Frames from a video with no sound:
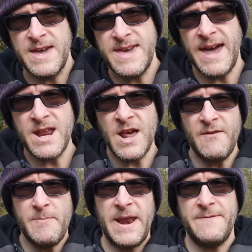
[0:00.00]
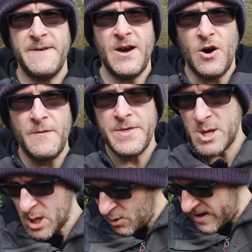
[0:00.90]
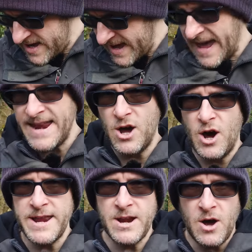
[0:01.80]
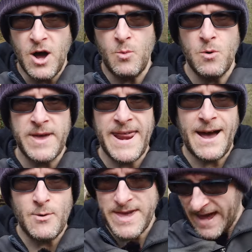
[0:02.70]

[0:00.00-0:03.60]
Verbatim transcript: Again, another benefit of the Sony A9, and I will get out